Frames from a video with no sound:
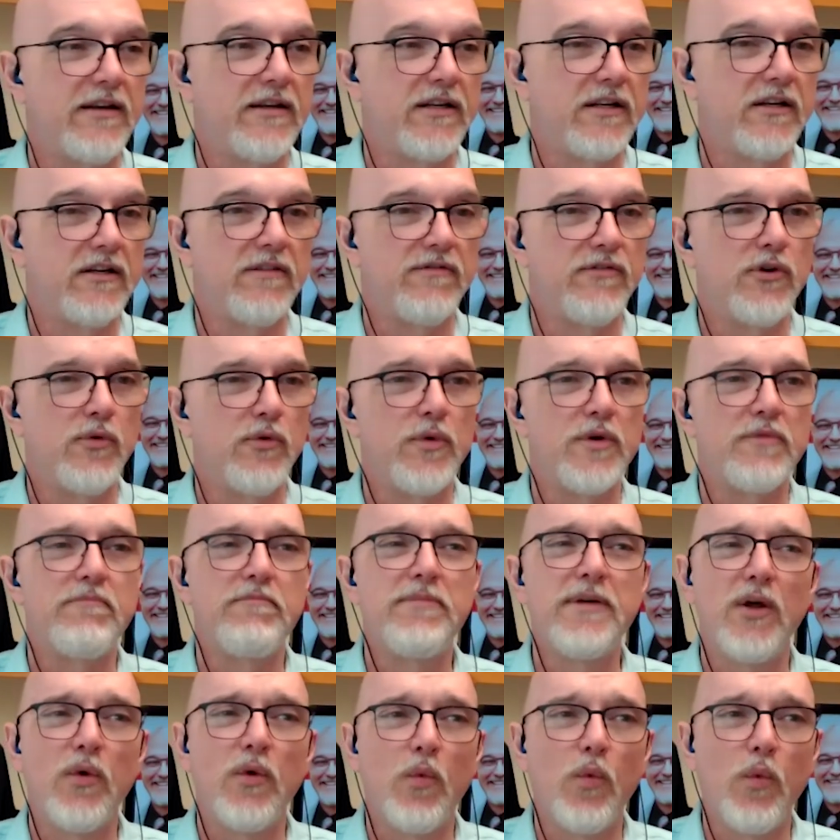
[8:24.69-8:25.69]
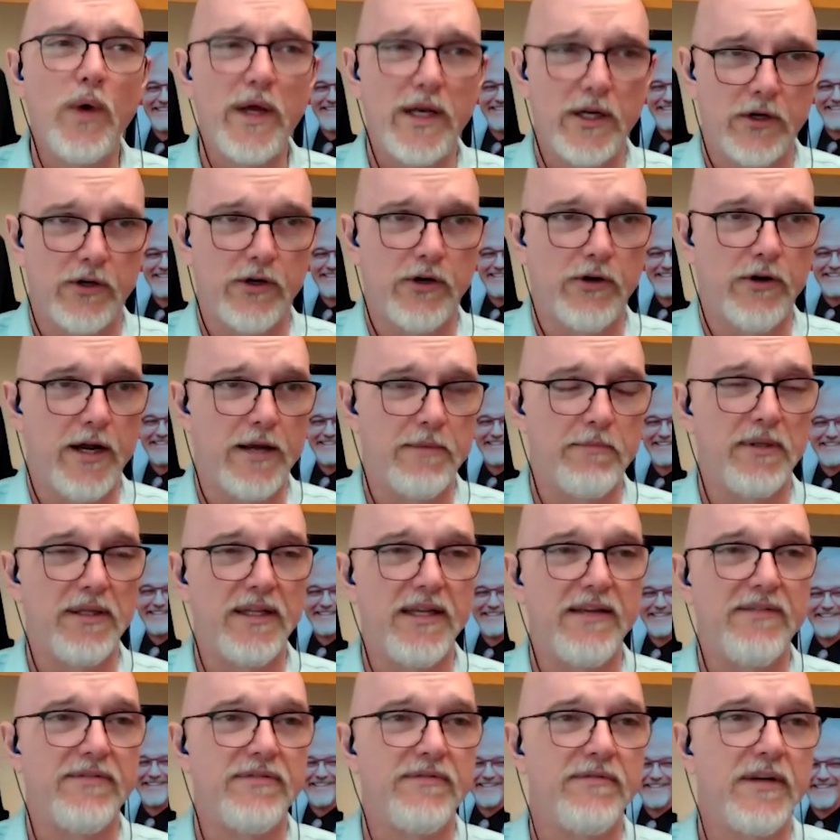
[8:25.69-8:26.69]
down interview with Bill Whitaker, I
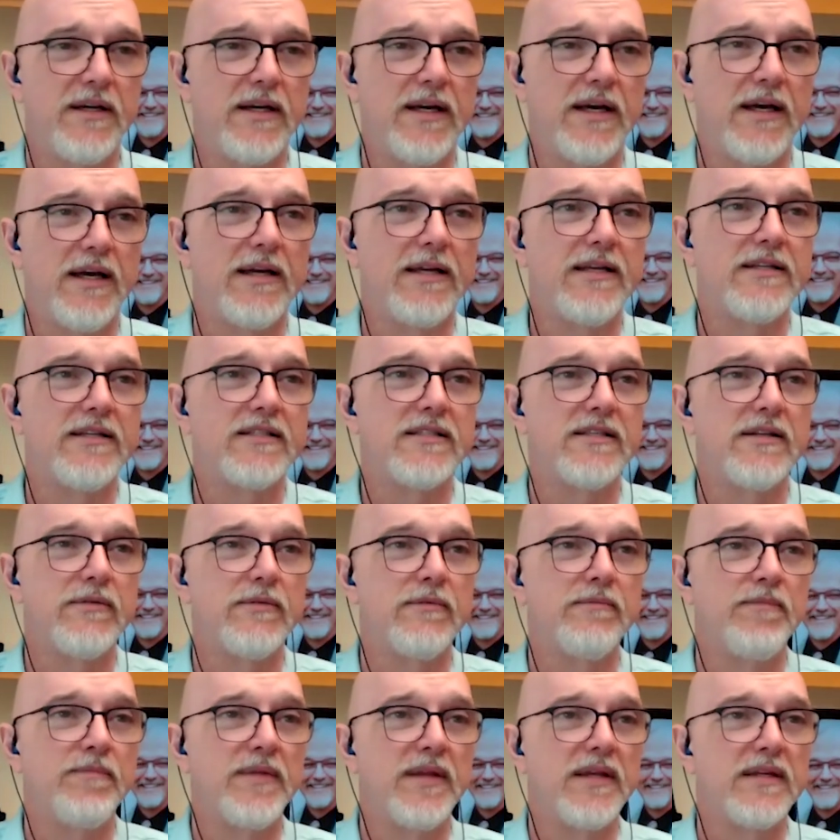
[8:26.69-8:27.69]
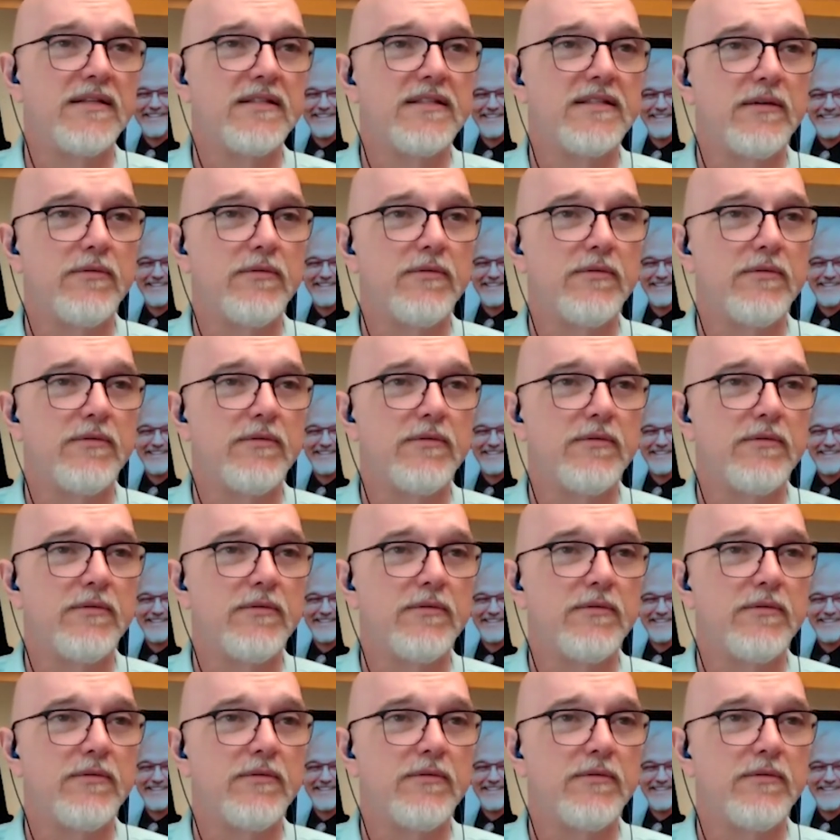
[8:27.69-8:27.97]
believe, is the